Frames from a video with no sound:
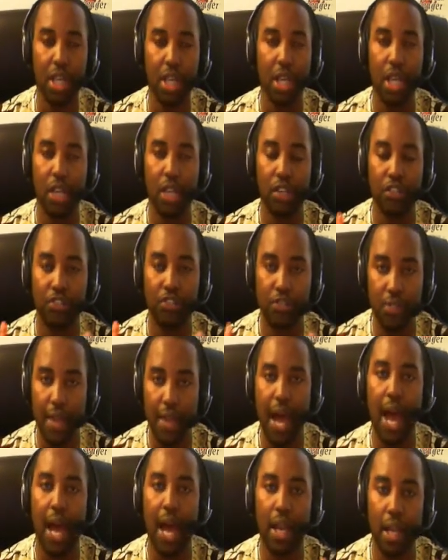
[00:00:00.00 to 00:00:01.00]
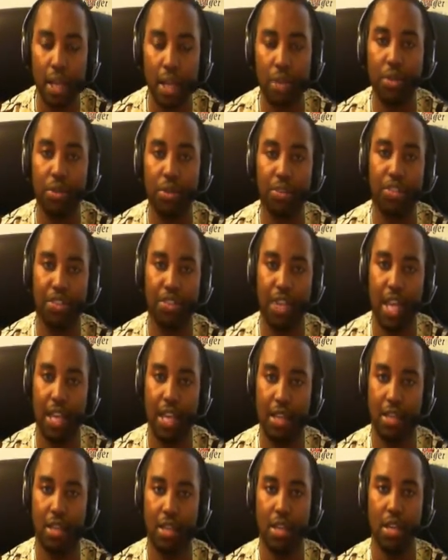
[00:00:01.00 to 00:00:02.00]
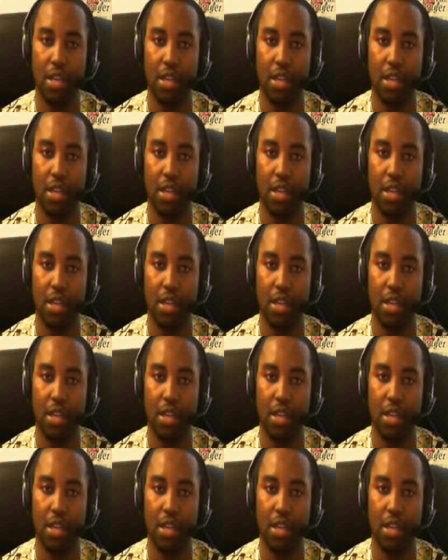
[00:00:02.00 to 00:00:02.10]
It is not a good thing.